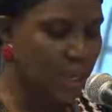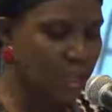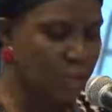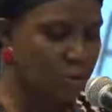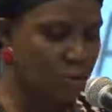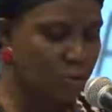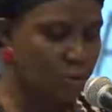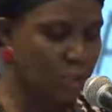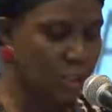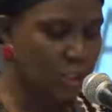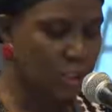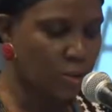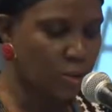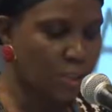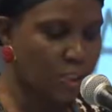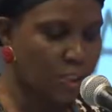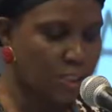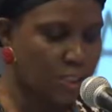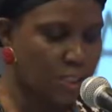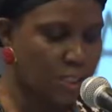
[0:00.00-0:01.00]
resolution which
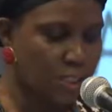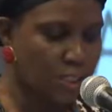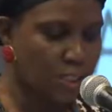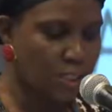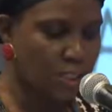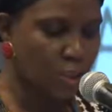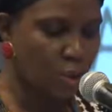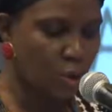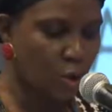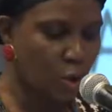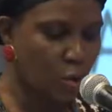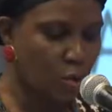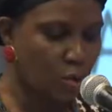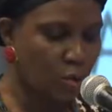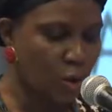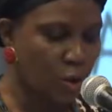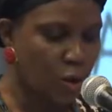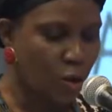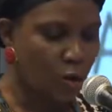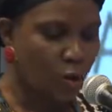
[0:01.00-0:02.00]
set the tone
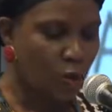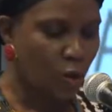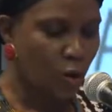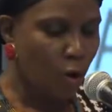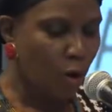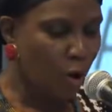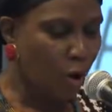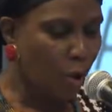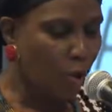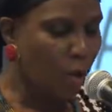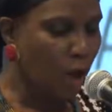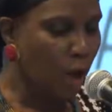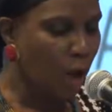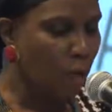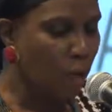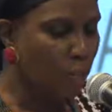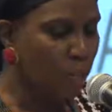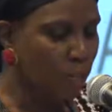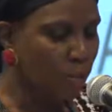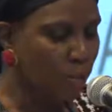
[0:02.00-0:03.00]
for all our
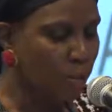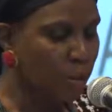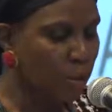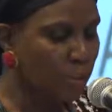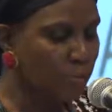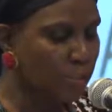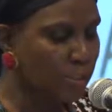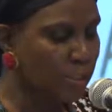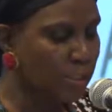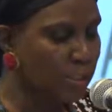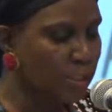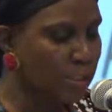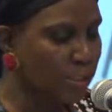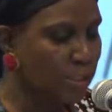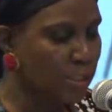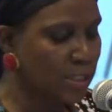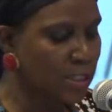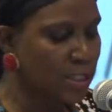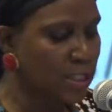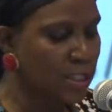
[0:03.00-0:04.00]
programs since
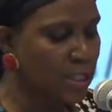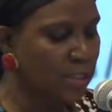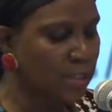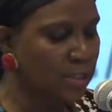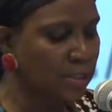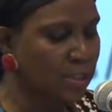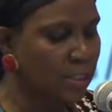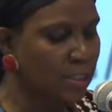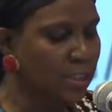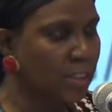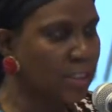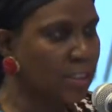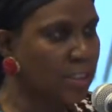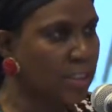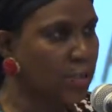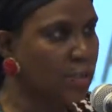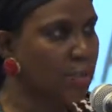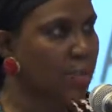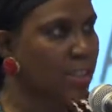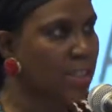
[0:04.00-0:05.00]
the, uh, that year
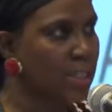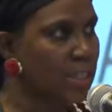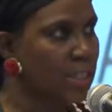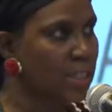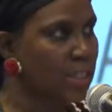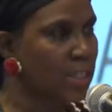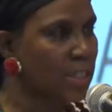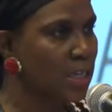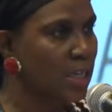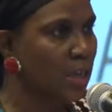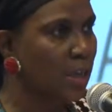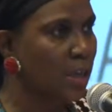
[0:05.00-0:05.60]
to date.